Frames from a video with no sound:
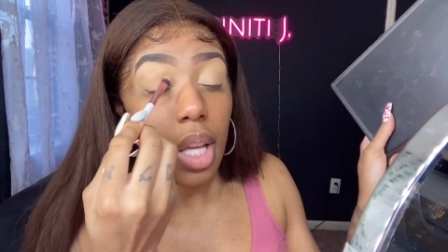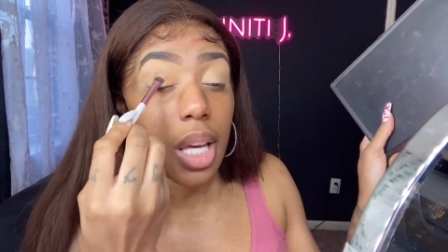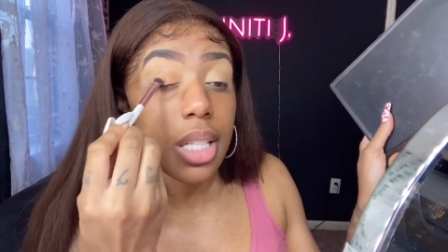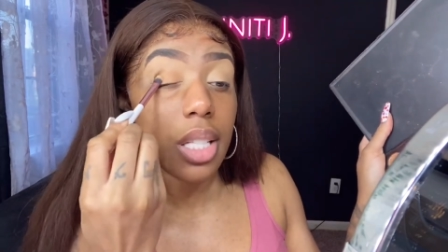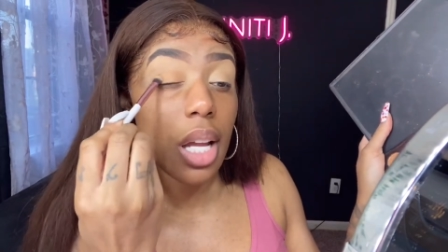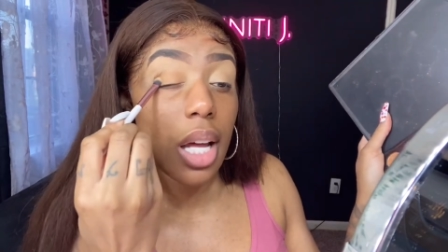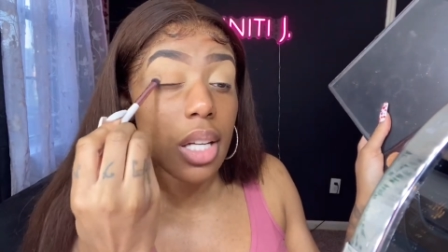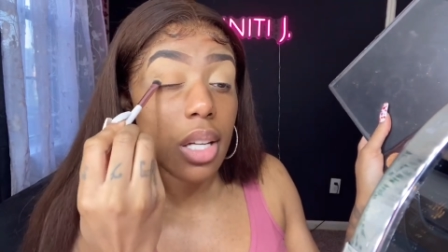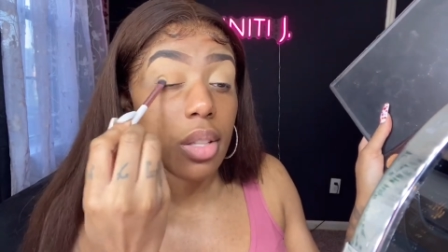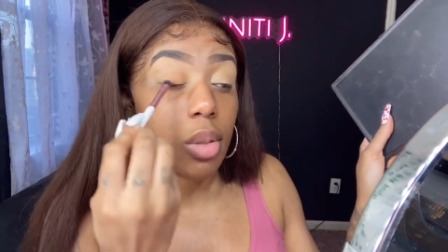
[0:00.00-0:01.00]
Yesterday I
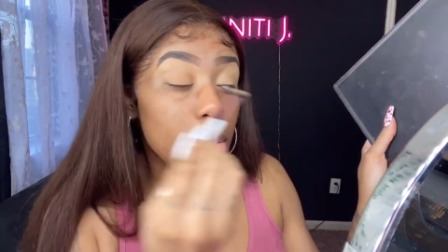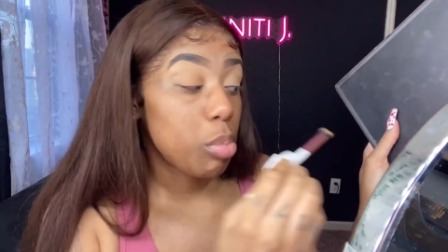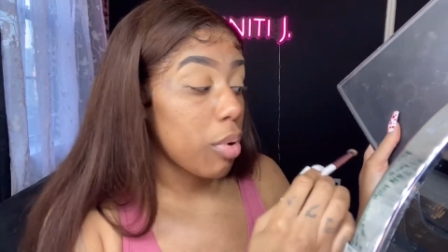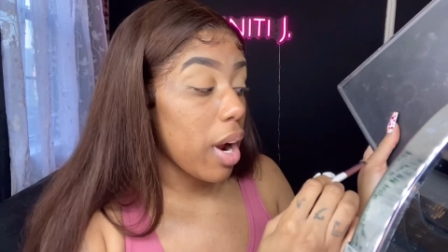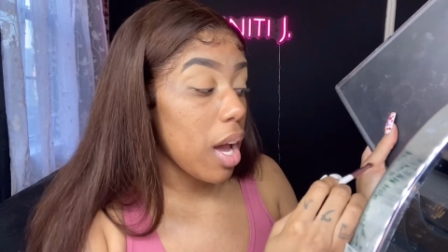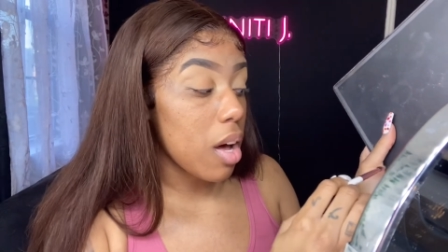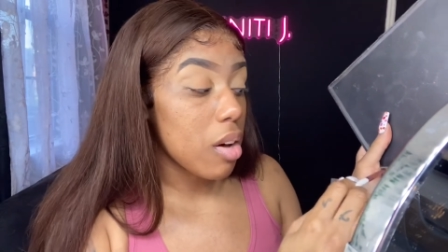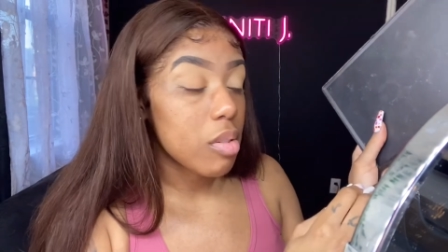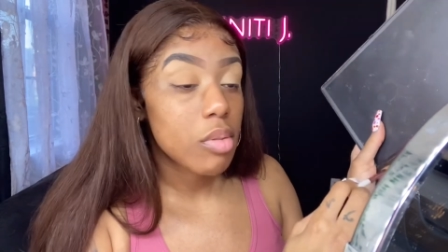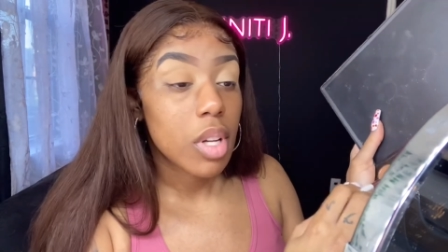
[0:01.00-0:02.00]
did a little
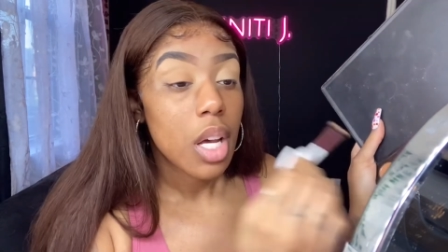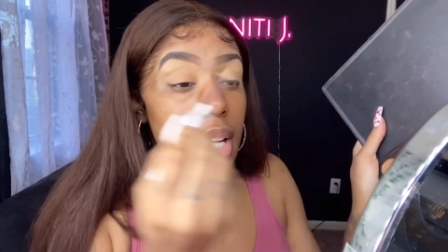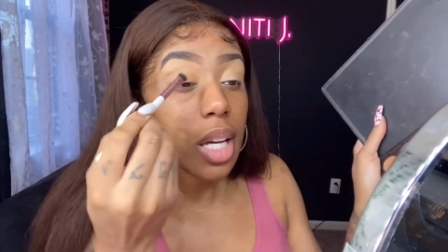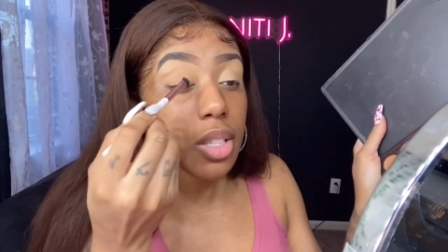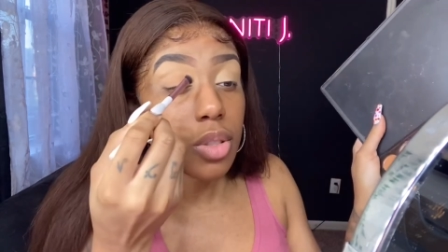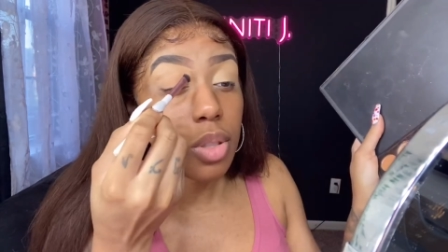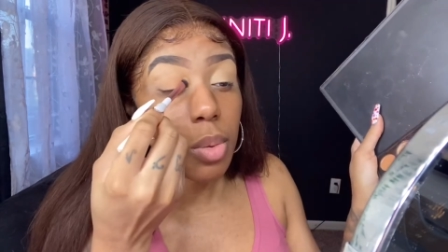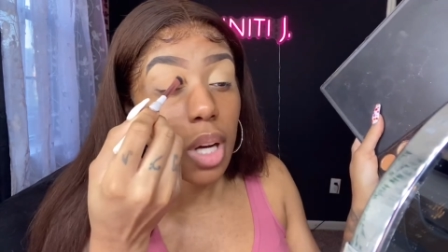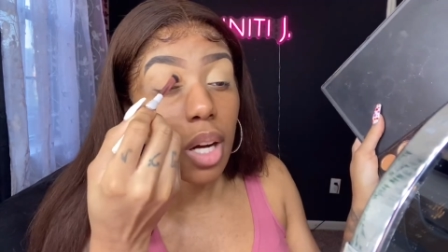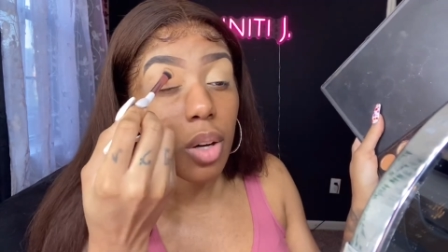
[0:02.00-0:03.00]
brown. That's usually
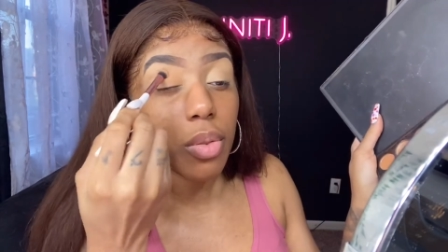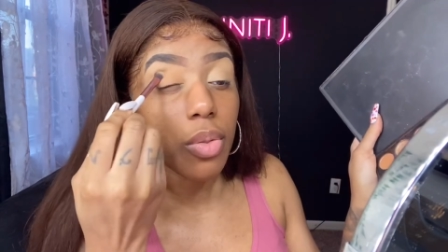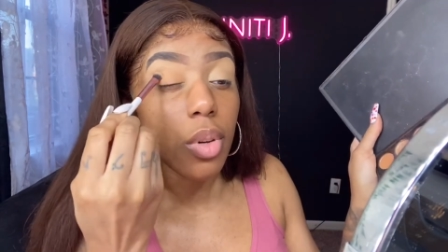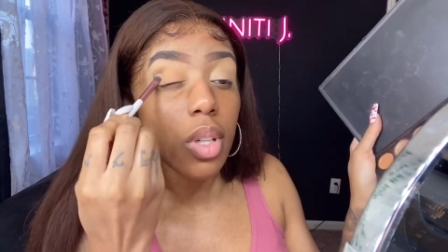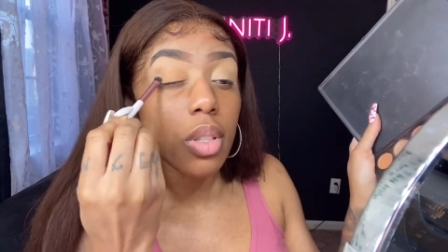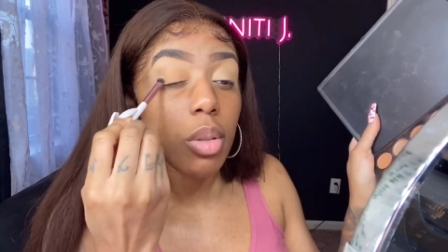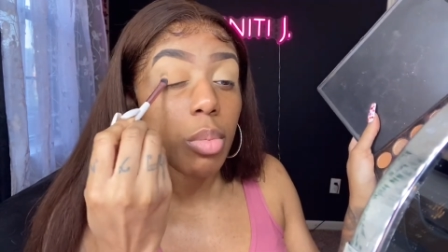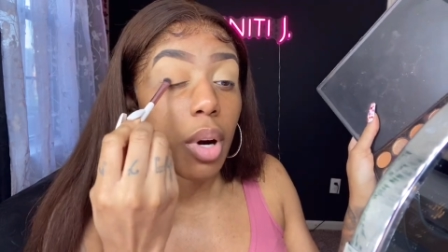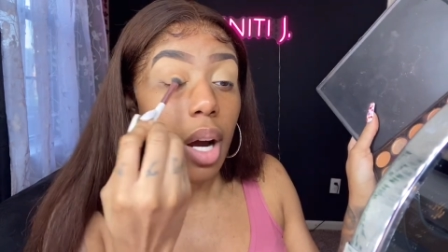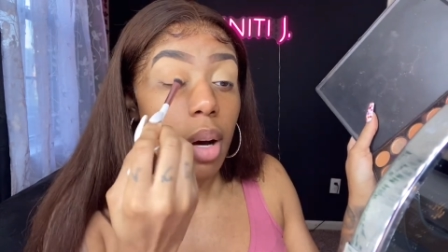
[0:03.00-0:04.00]
what I go for, a little
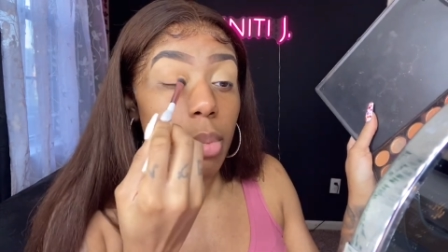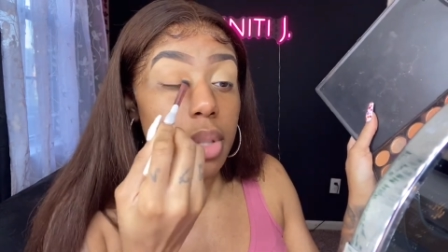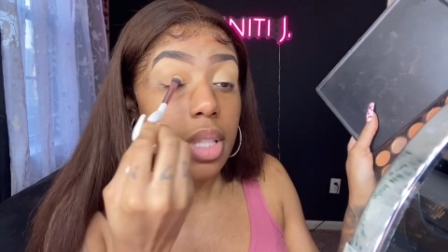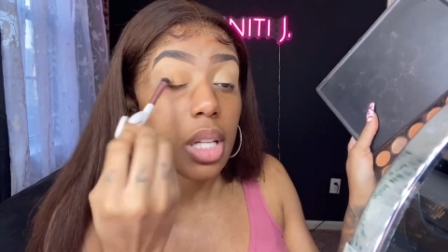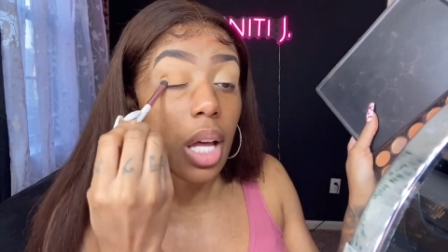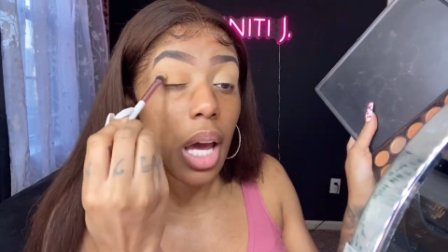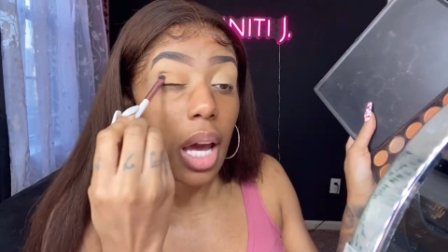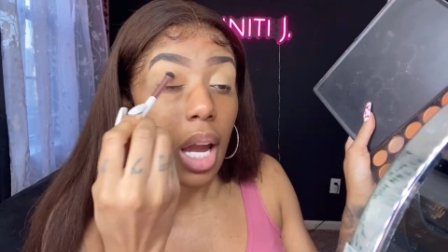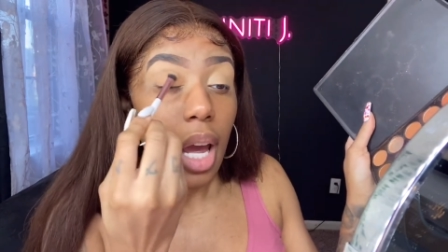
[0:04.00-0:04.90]
brown, but today